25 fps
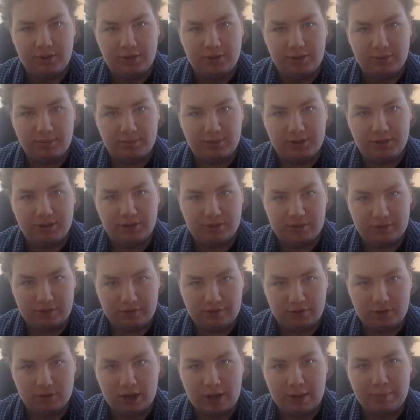If
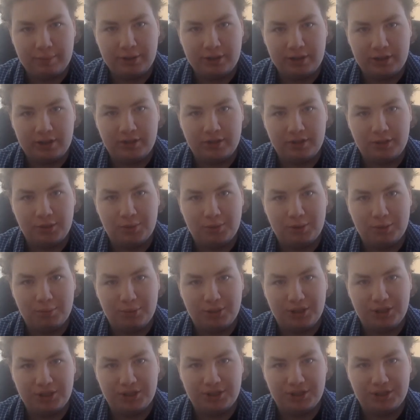your app can't do
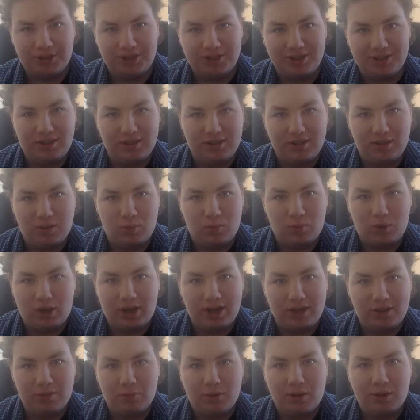animation,
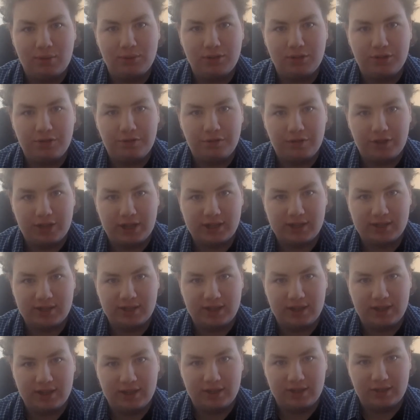why would you flex
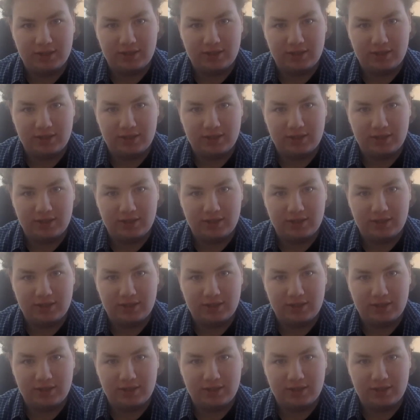that?